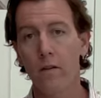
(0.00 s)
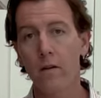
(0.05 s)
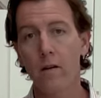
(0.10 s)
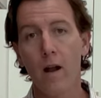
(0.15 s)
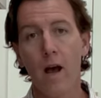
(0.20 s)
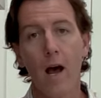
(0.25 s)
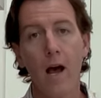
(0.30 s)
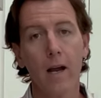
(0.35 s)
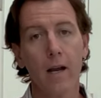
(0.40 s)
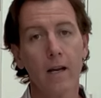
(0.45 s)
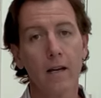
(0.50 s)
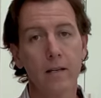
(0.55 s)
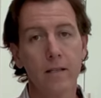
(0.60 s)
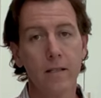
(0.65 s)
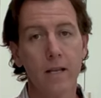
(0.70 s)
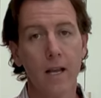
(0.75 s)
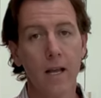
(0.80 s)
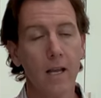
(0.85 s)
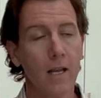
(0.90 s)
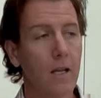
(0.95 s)
They're not going
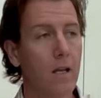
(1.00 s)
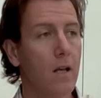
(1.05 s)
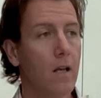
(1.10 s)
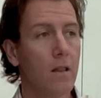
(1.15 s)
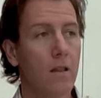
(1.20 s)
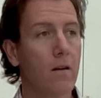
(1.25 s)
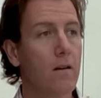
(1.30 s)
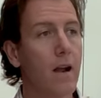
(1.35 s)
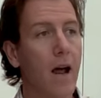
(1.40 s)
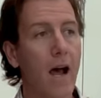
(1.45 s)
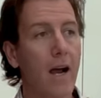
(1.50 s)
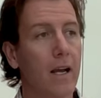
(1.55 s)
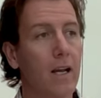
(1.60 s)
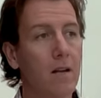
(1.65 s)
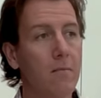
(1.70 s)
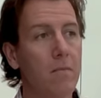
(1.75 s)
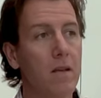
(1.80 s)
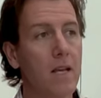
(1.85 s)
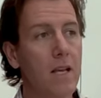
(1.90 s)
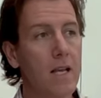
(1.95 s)

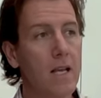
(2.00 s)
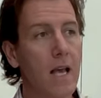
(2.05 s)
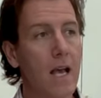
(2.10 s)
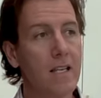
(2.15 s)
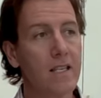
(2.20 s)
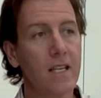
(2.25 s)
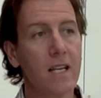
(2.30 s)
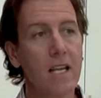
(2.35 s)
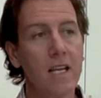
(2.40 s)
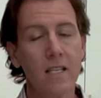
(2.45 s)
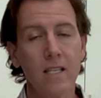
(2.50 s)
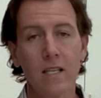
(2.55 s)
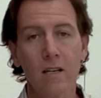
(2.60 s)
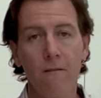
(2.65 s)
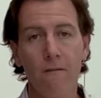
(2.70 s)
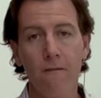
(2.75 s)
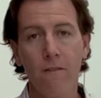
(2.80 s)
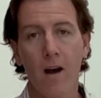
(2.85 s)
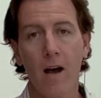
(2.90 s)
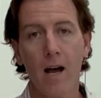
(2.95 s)
to be as easy
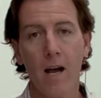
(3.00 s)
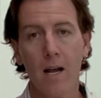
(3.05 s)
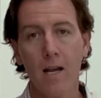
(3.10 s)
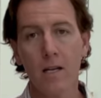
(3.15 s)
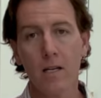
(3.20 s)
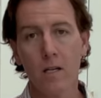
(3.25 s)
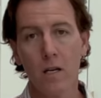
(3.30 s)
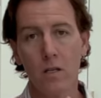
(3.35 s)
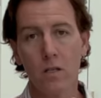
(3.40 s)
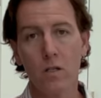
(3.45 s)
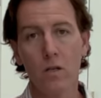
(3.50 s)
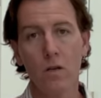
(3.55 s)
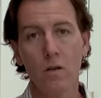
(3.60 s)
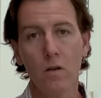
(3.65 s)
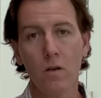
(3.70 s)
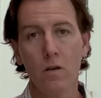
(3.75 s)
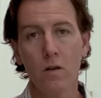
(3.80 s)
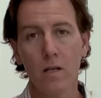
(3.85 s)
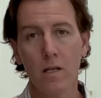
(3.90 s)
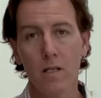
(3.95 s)
to find, 2
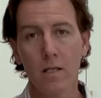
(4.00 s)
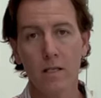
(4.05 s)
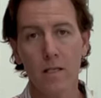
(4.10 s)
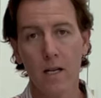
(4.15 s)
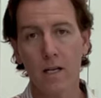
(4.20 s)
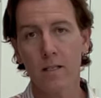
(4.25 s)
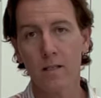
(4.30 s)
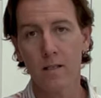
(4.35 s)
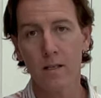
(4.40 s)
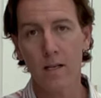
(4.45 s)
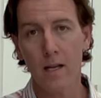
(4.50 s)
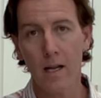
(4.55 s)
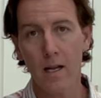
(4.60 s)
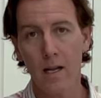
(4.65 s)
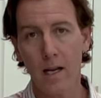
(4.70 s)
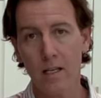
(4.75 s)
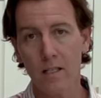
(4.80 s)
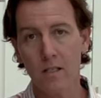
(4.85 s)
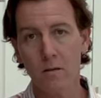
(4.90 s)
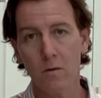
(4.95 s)
units next
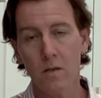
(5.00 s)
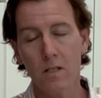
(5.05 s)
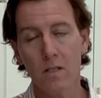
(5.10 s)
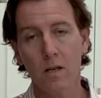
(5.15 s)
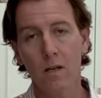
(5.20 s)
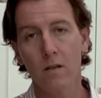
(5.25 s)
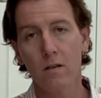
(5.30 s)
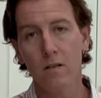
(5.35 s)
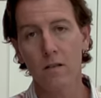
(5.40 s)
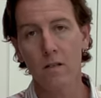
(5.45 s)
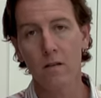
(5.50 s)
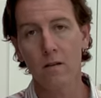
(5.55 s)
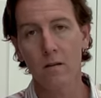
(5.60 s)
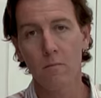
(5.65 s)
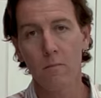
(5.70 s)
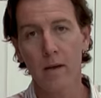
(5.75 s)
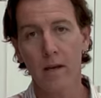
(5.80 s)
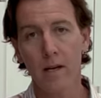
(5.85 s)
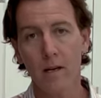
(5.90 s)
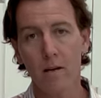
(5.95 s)
to each other, so you
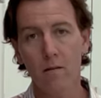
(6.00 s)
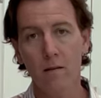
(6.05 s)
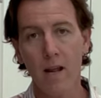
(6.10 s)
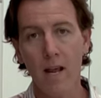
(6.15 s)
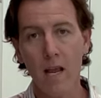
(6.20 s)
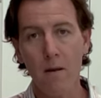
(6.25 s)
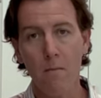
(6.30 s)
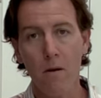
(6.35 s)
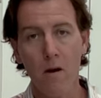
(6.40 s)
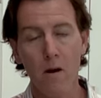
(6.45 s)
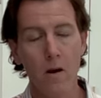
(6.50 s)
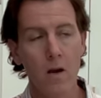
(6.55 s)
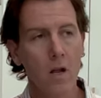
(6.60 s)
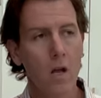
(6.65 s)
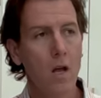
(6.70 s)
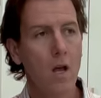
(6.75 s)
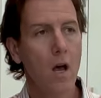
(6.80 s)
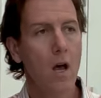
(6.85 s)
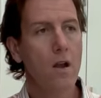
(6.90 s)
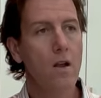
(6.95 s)
can pick your neighbor.
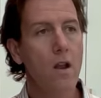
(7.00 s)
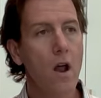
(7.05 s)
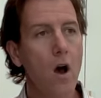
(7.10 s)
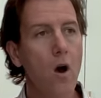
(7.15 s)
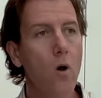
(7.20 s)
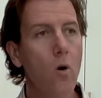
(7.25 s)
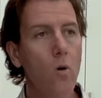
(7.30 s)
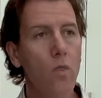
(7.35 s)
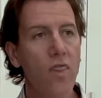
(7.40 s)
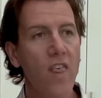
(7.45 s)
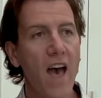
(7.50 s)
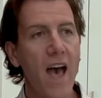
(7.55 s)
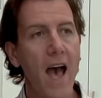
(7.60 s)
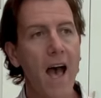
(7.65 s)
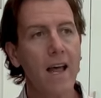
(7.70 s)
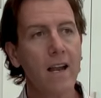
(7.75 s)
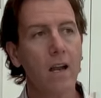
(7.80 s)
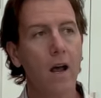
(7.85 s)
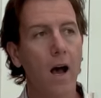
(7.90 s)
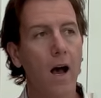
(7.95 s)
Know
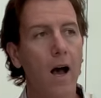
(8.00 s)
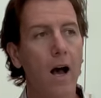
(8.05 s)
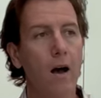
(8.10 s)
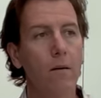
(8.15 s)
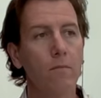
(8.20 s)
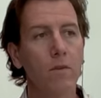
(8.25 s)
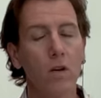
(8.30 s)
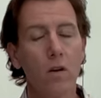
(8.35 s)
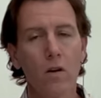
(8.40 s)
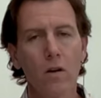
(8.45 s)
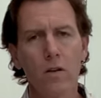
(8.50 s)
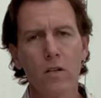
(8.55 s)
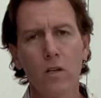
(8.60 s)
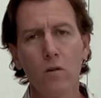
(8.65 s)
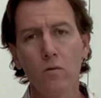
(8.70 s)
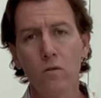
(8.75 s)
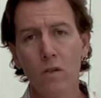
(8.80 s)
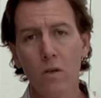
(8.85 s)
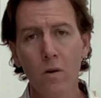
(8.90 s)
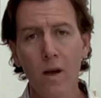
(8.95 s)
that
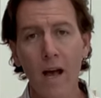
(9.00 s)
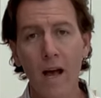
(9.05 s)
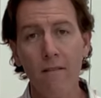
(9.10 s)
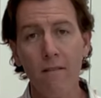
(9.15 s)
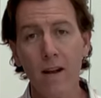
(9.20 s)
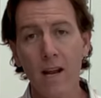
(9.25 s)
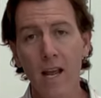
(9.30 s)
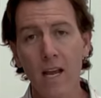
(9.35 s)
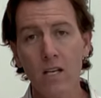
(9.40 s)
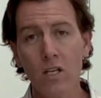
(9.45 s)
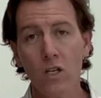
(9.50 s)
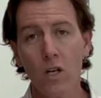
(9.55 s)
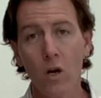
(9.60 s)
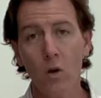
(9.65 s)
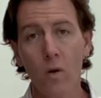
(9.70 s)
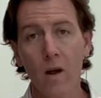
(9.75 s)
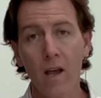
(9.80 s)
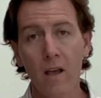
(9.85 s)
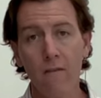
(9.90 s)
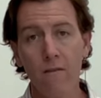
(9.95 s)
you do have an
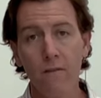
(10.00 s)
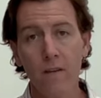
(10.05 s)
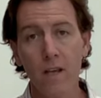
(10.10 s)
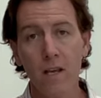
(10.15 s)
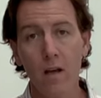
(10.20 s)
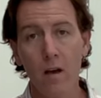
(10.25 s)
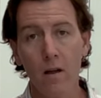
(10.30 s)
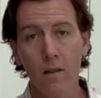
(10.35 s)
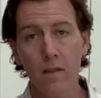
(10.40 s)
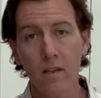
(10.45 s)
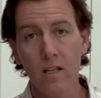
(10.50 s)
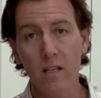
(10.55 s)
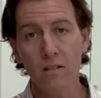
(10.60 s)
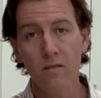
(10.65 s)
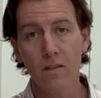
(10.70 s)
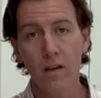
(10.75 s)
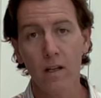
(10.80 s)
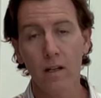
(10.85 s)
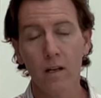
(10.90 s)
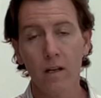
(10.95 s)
HOA fee on these
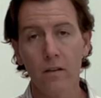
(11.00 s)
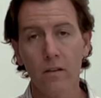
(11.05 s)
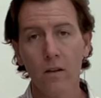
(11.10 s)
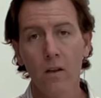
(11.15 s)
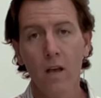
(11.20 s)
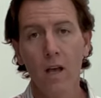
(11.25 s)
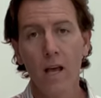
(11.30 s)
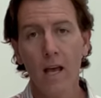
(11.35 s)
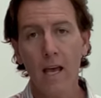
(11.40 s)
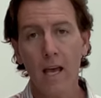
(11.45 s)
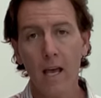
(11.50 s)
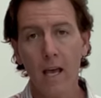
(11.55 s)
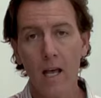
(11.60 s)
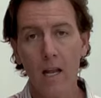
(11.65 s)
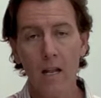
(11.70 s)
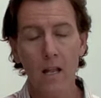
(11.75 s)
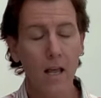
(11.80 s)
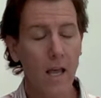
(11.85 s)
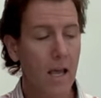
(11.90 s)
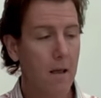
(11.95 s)
villas,
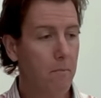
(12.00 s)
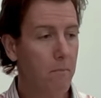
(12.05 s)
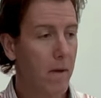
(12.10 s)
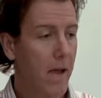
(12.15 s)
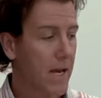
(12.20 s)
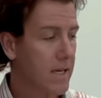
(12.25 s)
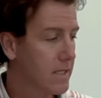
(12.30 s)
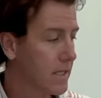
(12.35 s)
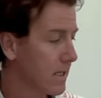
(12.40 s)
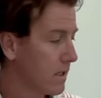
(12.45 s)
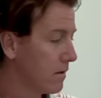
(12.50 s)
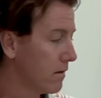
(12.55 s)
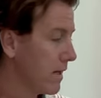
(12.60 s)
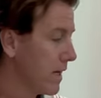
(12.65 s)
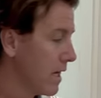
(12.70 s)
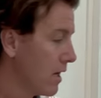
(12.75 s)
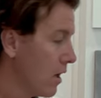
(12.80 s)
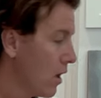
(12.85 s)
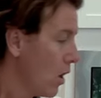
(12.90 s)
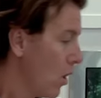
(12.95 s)
and it basically